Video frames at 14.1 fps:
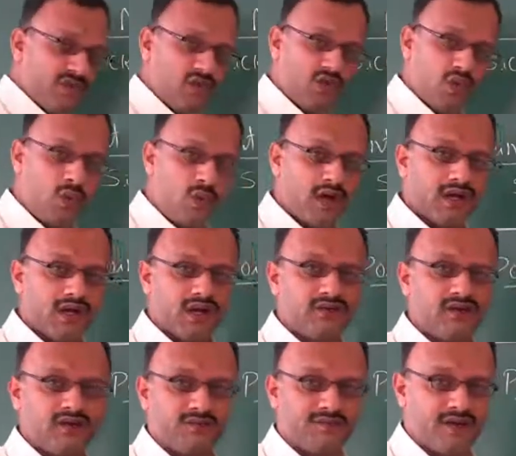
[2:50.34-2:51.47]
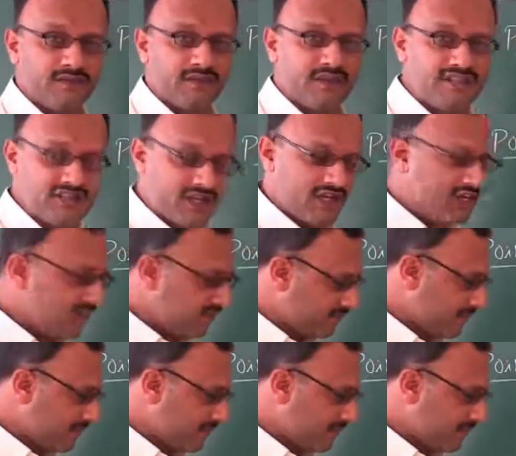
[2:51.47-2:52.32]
to one another to form a chain.